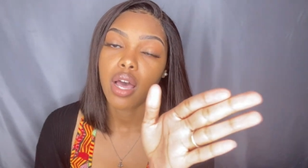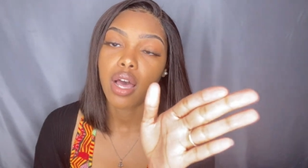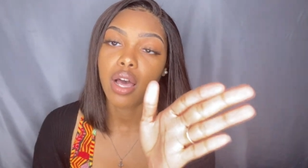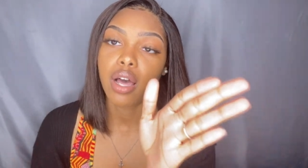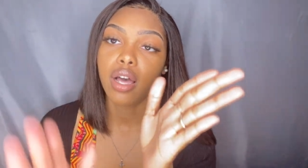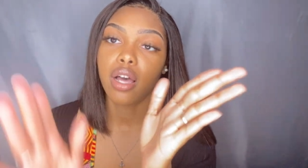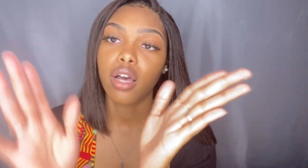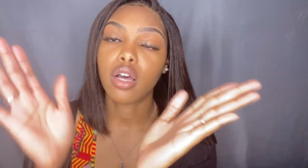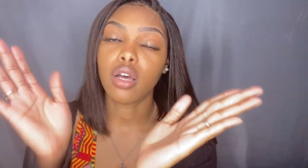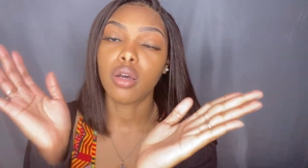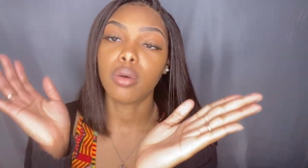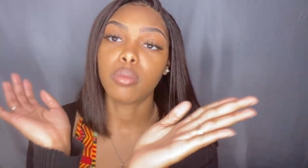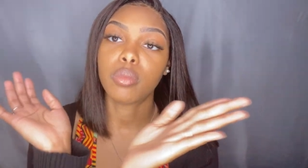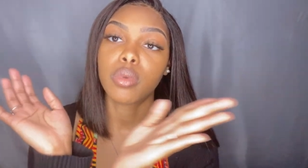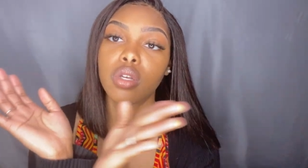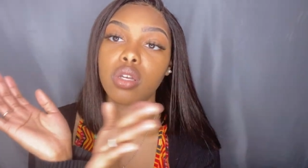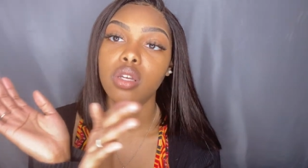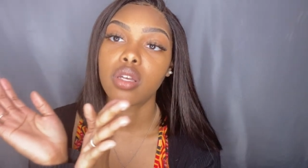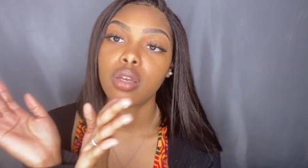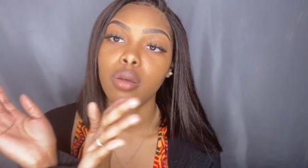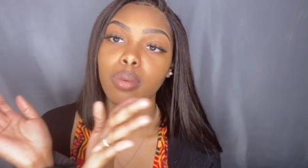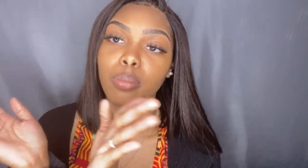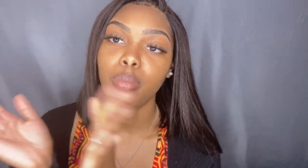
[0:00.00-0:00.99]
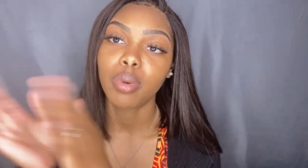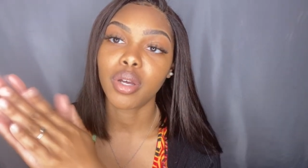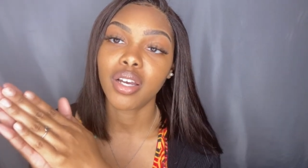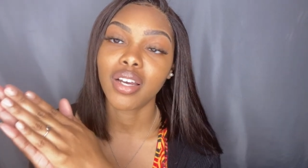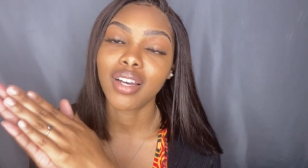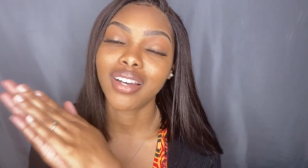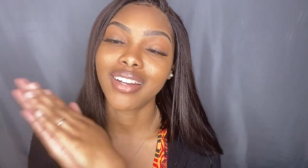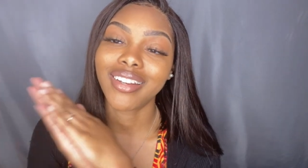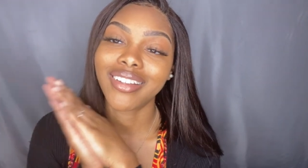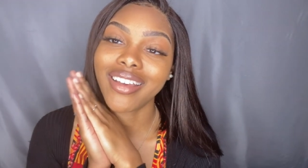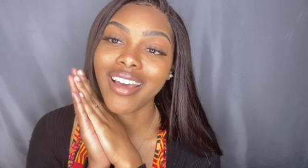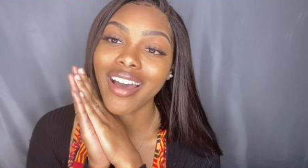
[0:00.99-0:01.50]
um
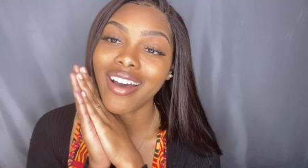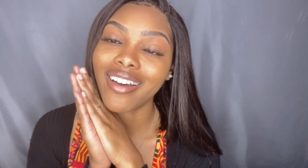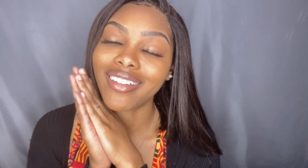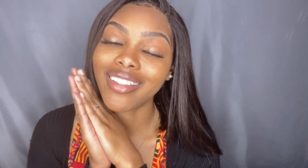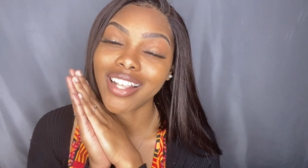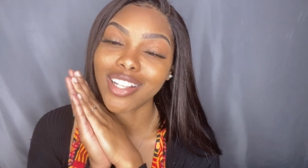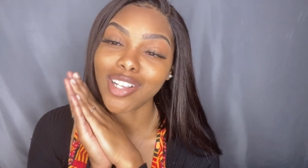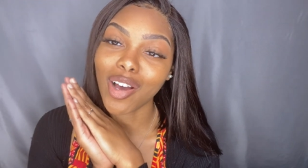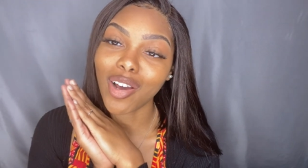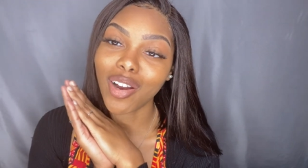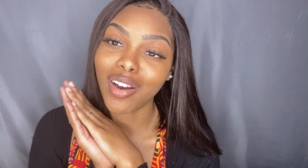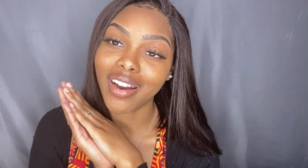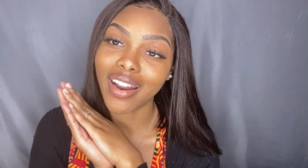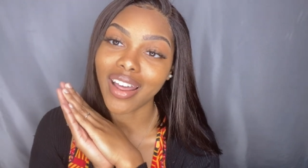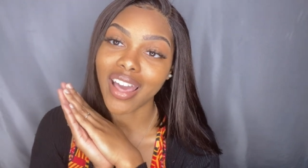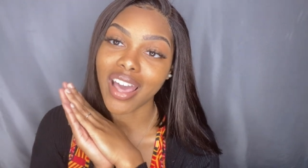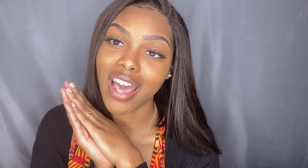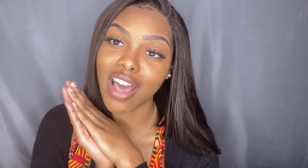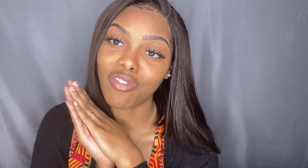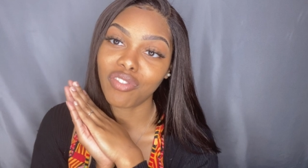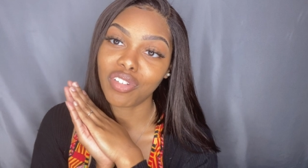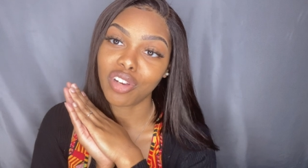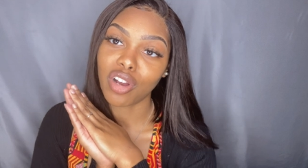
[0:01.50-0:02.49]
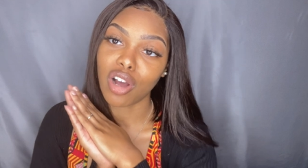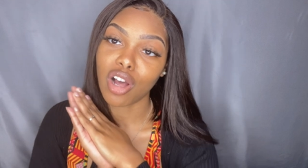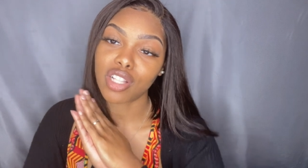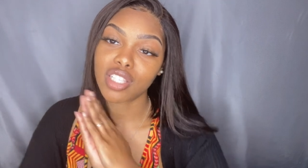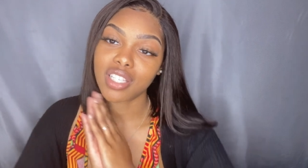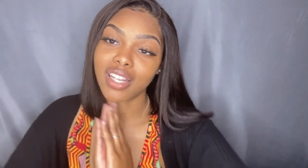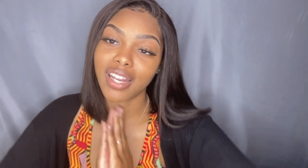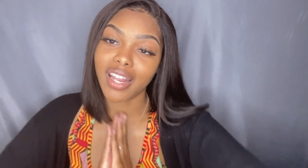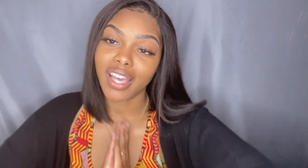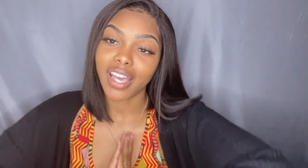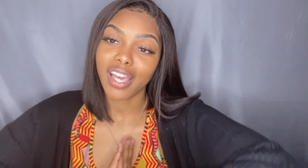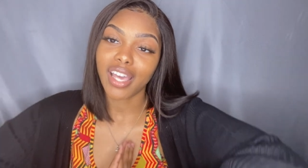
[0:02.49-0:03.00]
but yeah that's all that i have for y'all
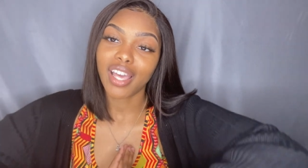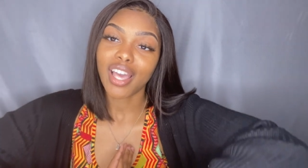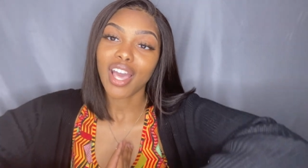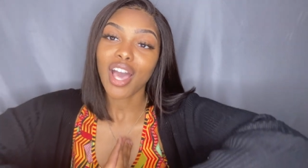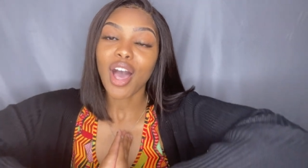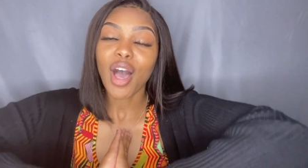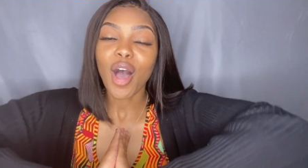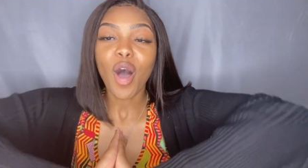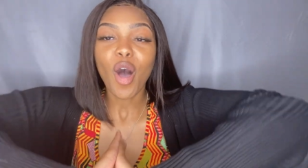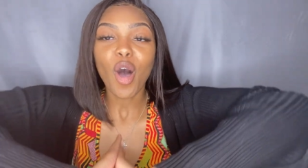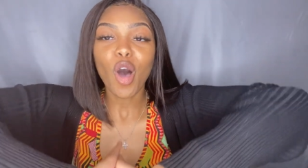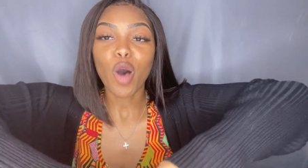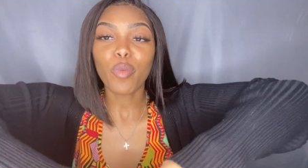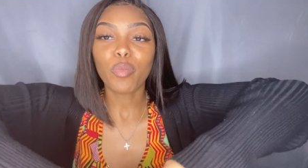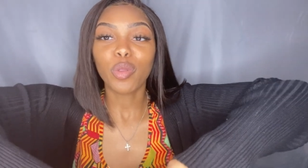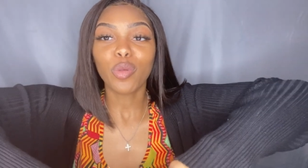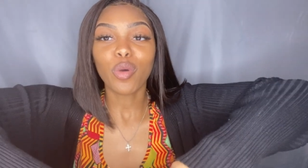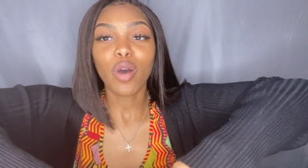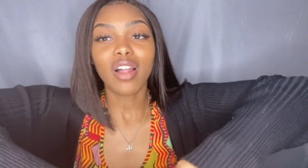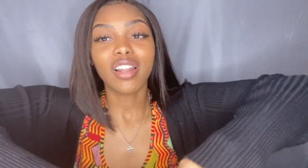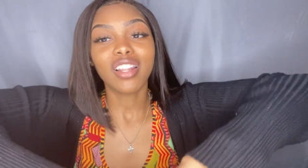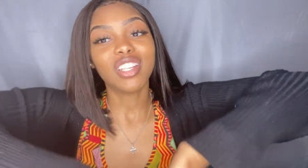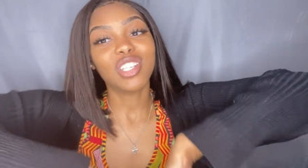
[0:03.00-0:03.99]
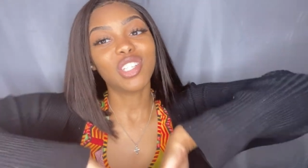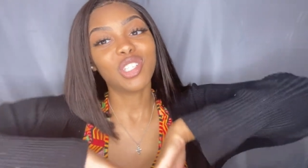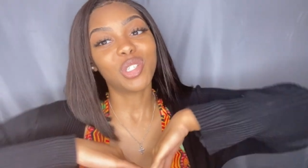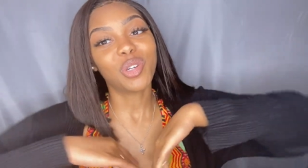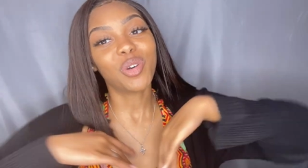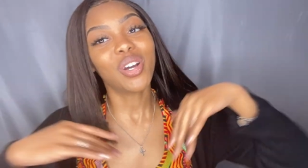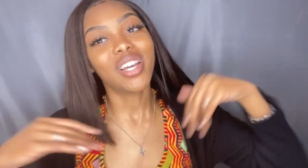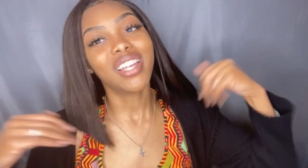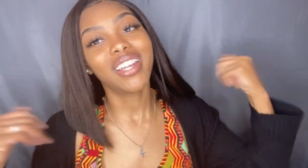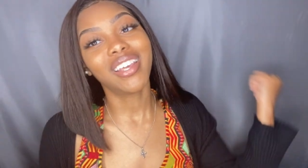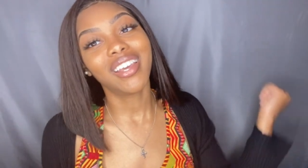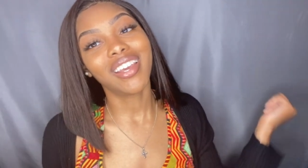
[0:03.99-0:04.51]
today hope you all
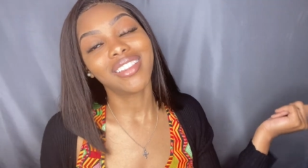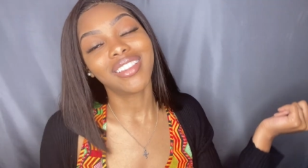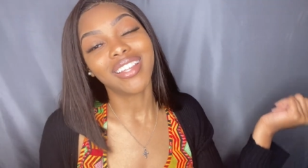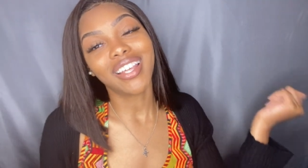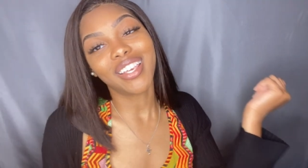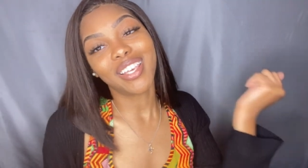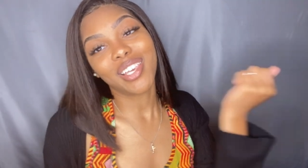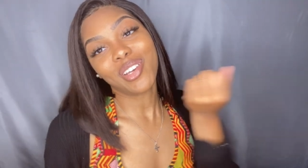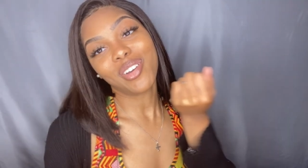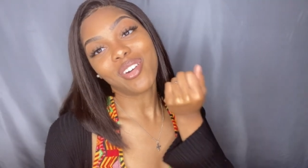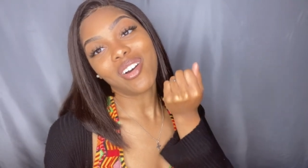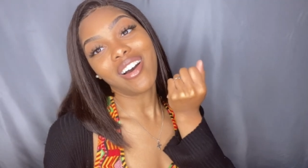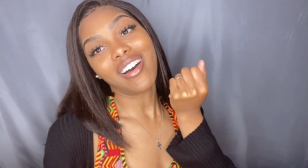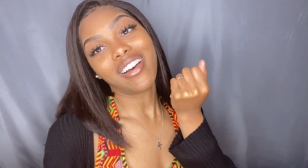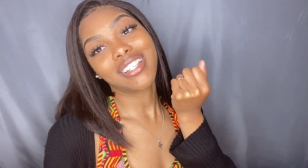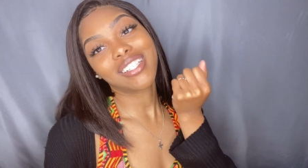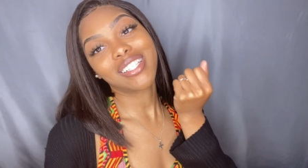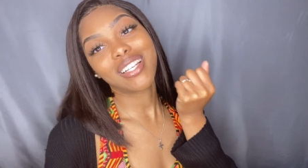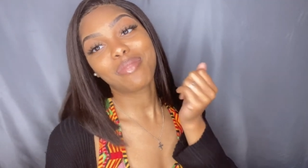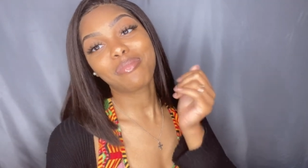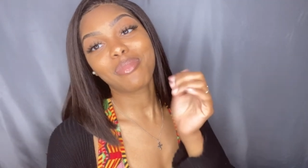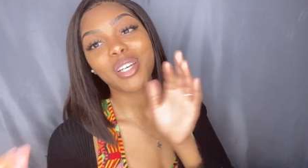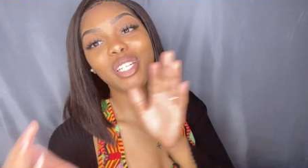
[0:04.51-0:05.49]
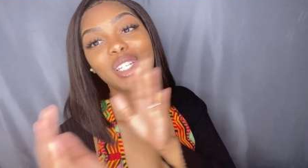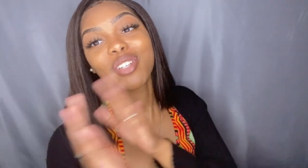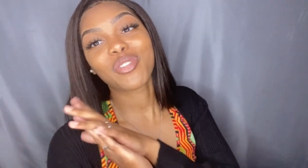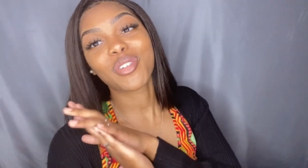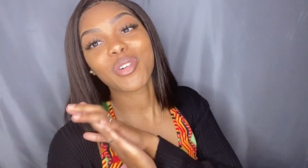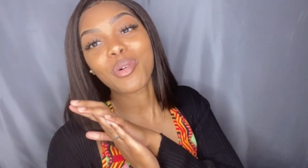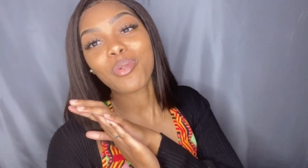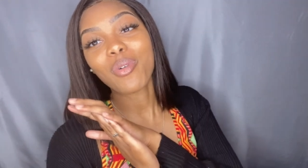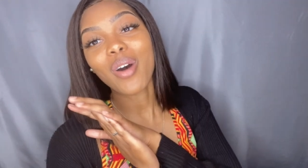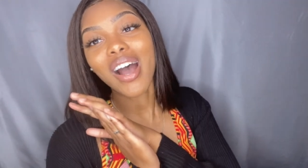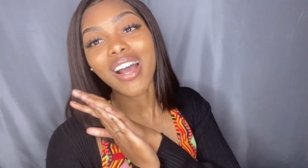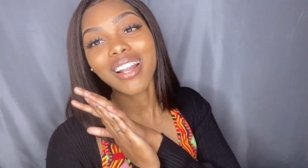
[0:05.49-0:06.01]
enjoyed it thank you all so much
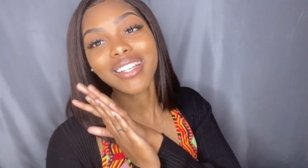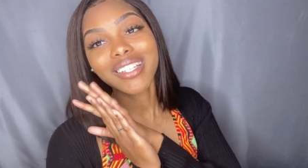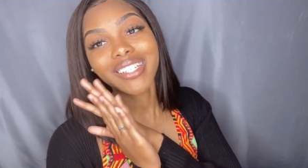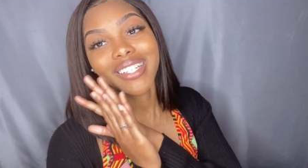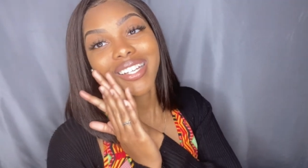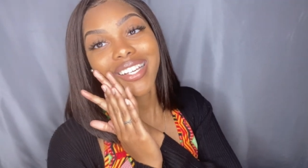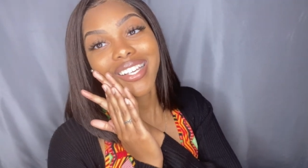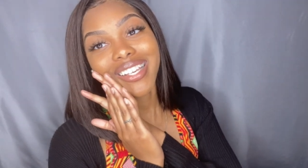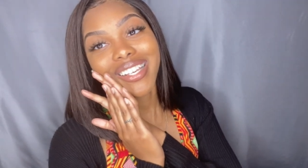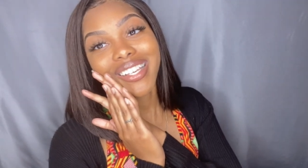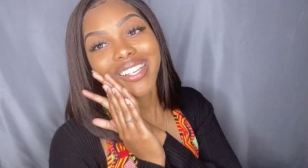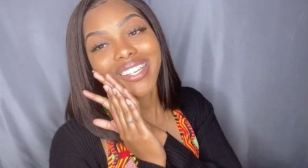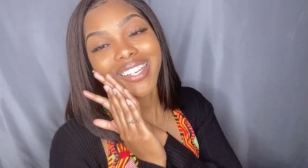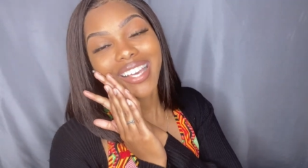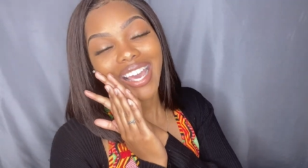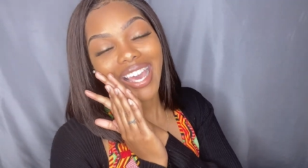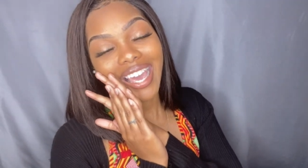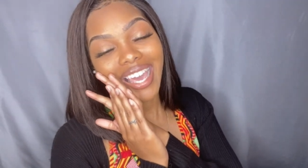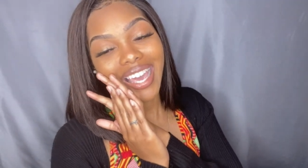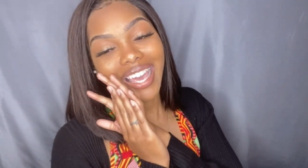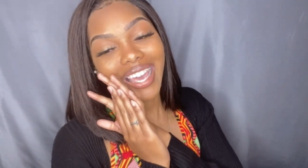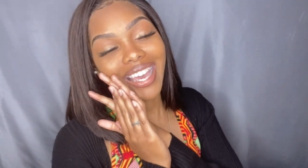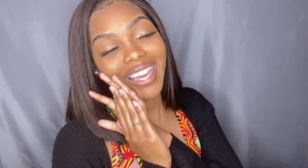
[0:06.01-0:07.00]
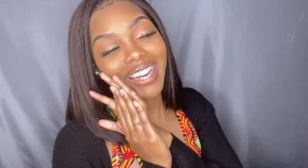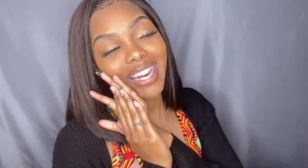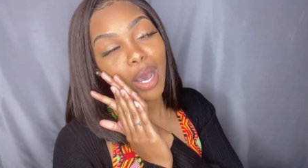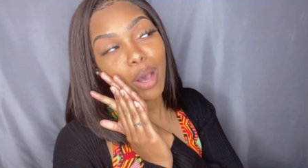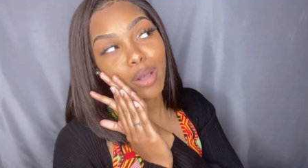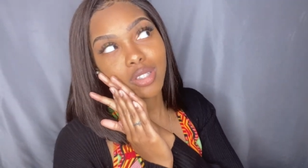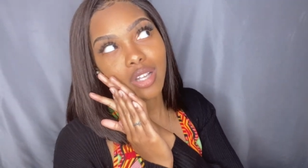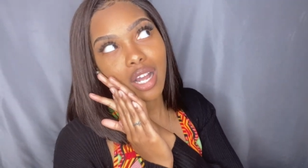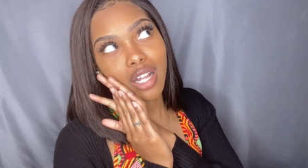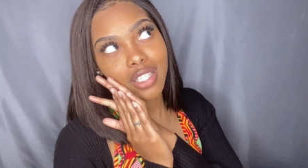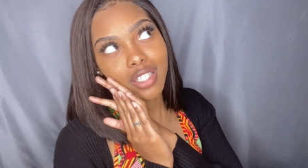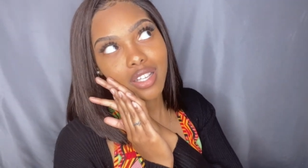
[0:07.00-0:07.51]
for watching and i'll
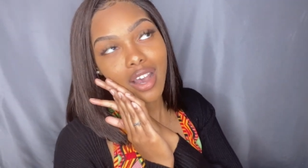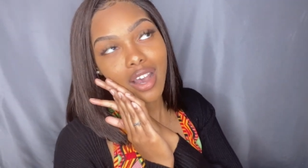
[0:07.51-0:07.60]
talk to